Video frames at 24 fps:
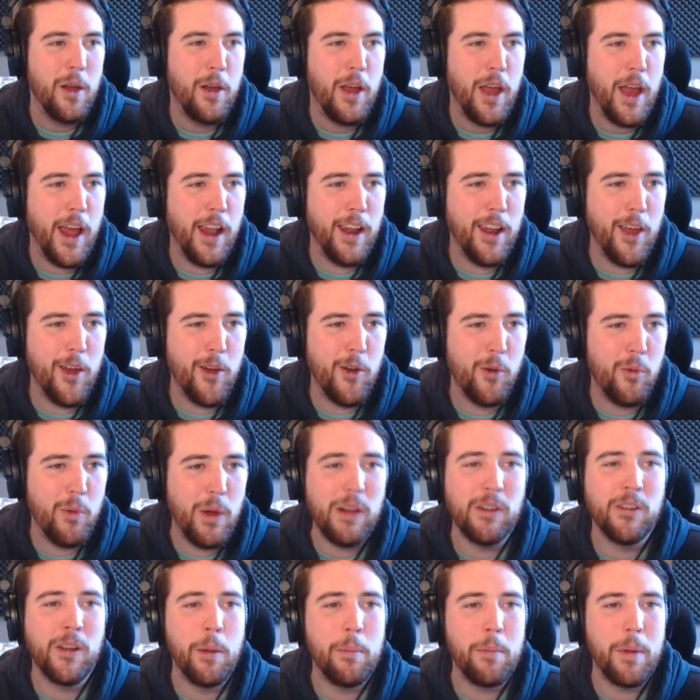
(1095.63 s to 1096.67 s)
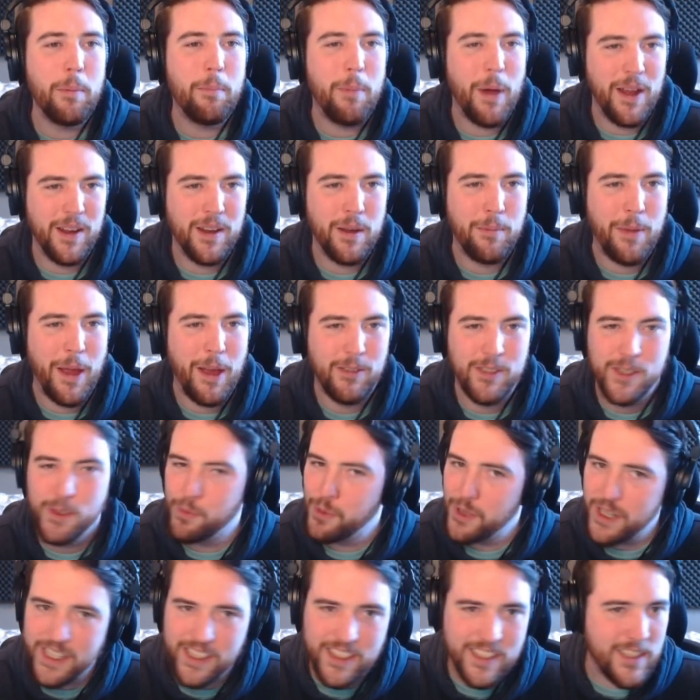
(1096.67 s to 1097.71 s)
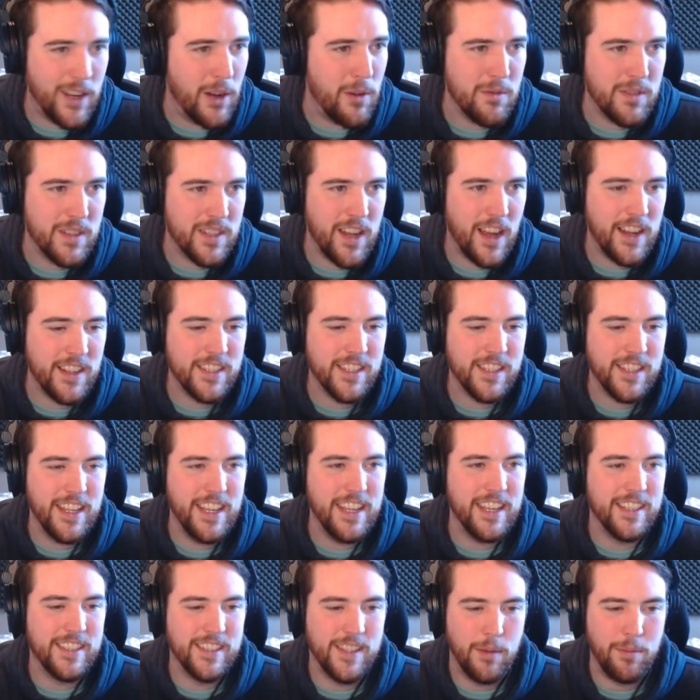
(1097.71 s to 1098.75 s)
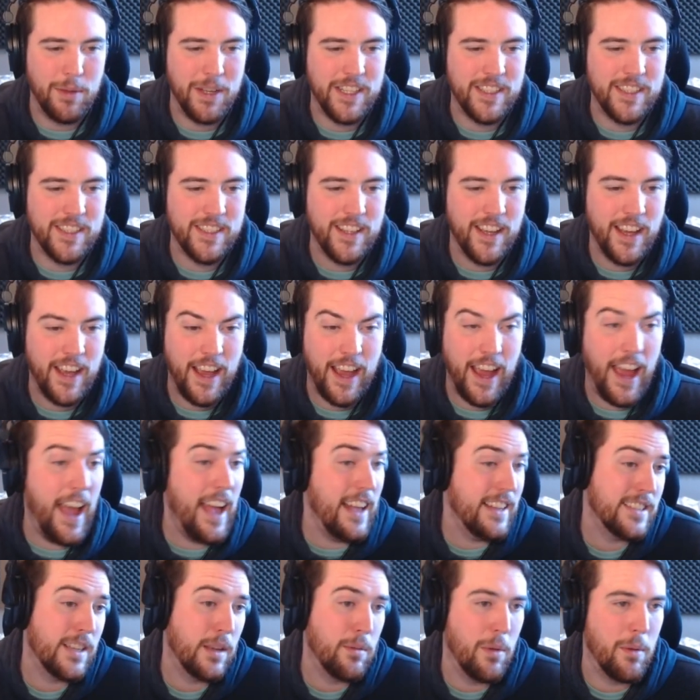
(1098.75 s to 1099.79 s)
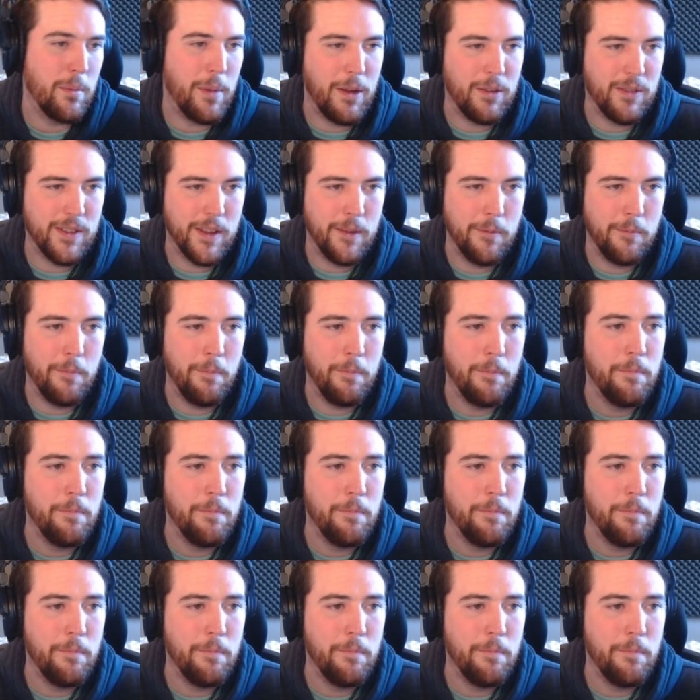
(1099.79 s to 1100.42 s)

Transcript: Hello, welcome to Putnam House. Please don't touch the exhibits. Ask him about them.